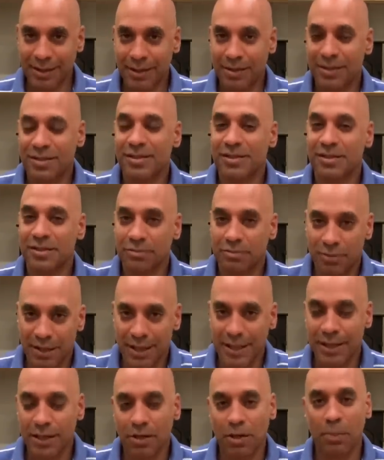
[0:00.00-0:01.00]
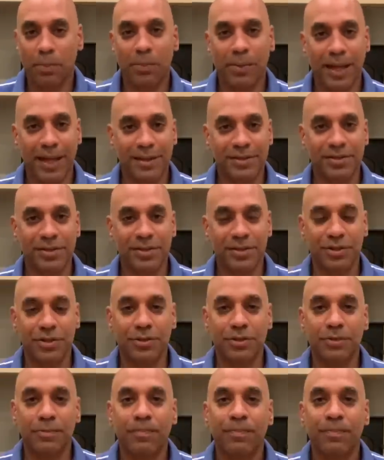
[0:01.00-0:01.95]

because it's really complex to do,